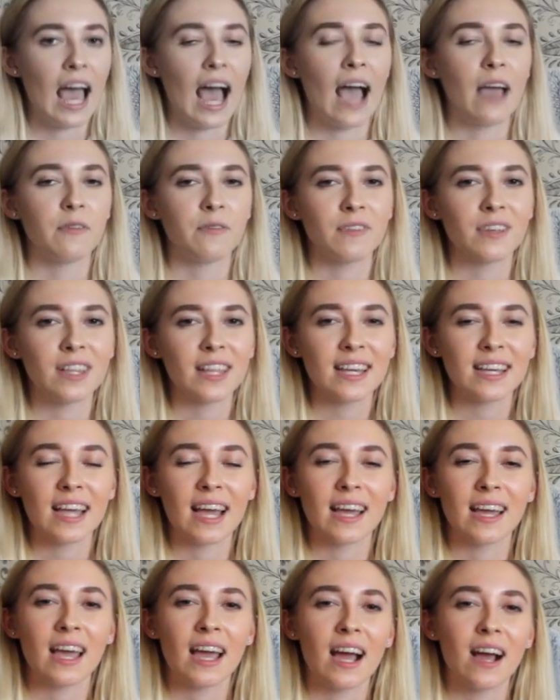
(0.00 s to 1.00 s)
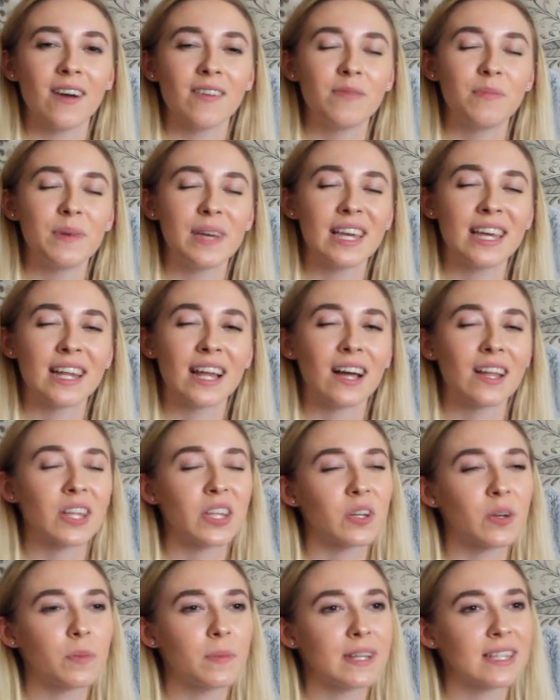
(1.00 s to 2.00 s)
I feel like I have been a
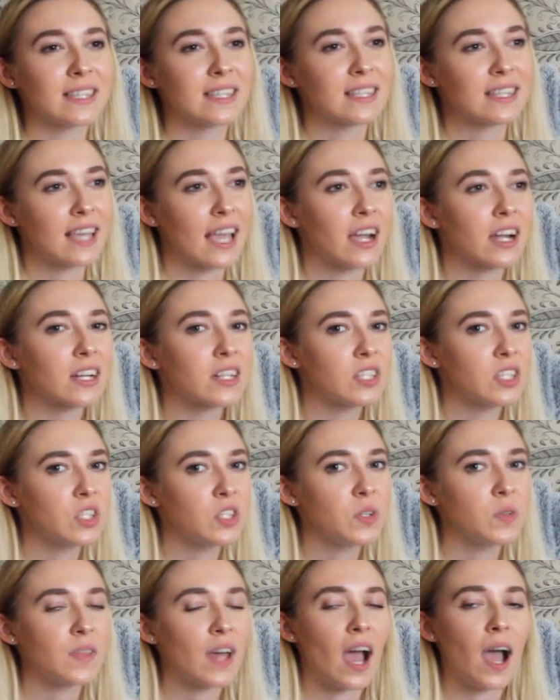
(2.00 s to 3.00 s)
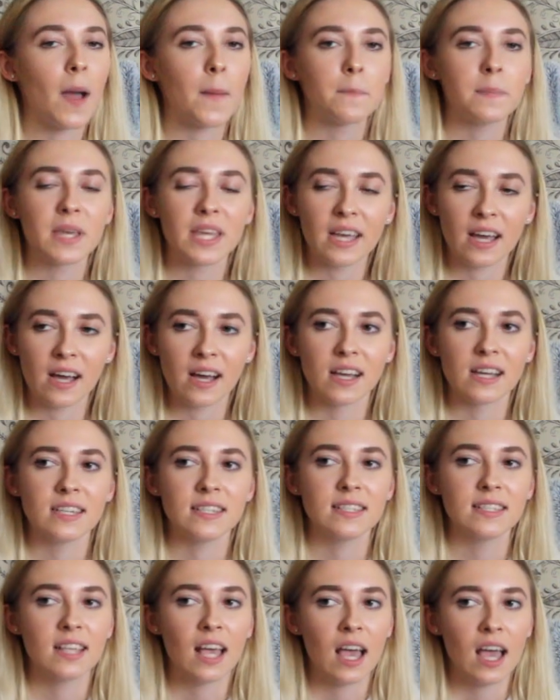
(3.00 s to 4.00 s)
little bit scared to do that
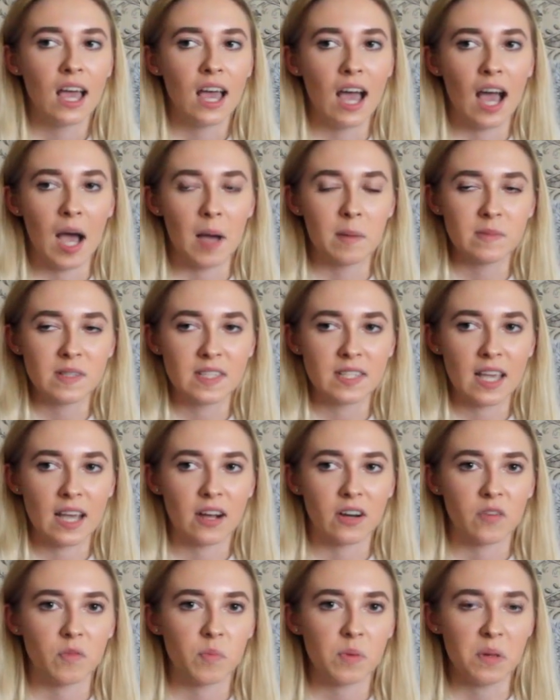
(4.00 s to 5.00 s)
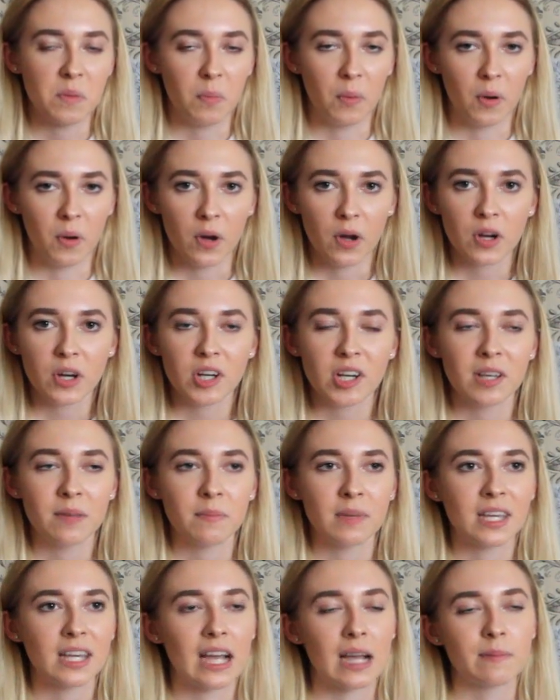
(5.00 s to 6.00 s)
because I'm scared of people hurting
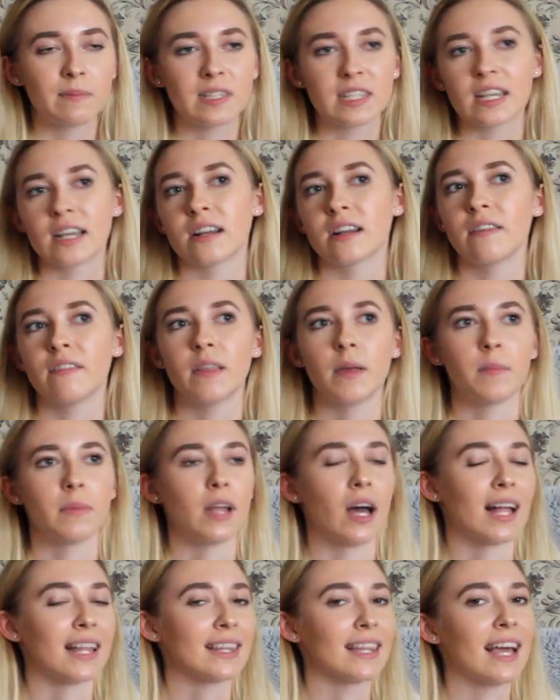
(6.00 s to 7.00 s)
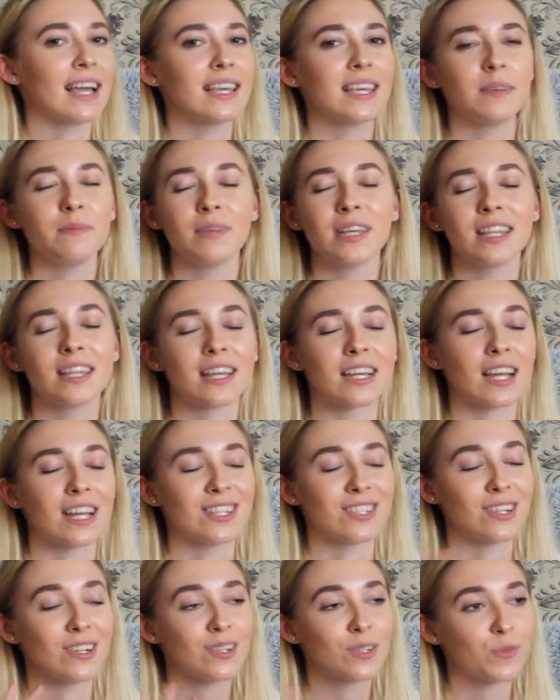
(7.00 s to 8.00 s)
me. I'm scared of them not liking me, like I
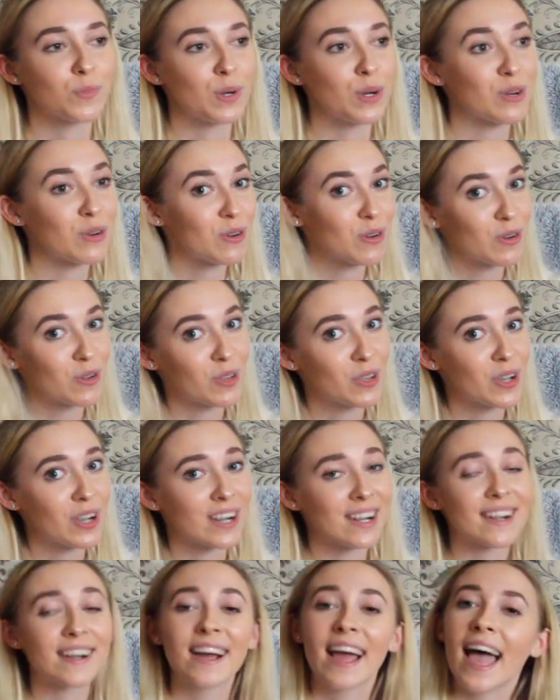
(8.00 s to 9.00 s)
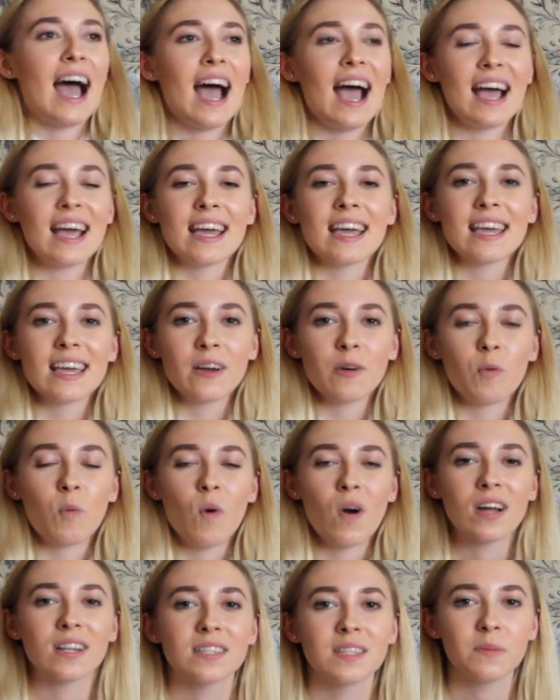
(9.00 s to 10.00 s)
talked about earlier. I
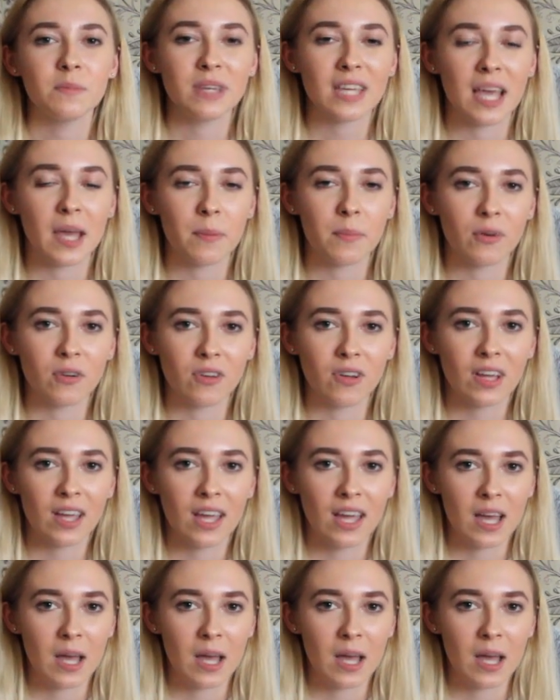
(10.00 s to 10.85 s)
want to be able,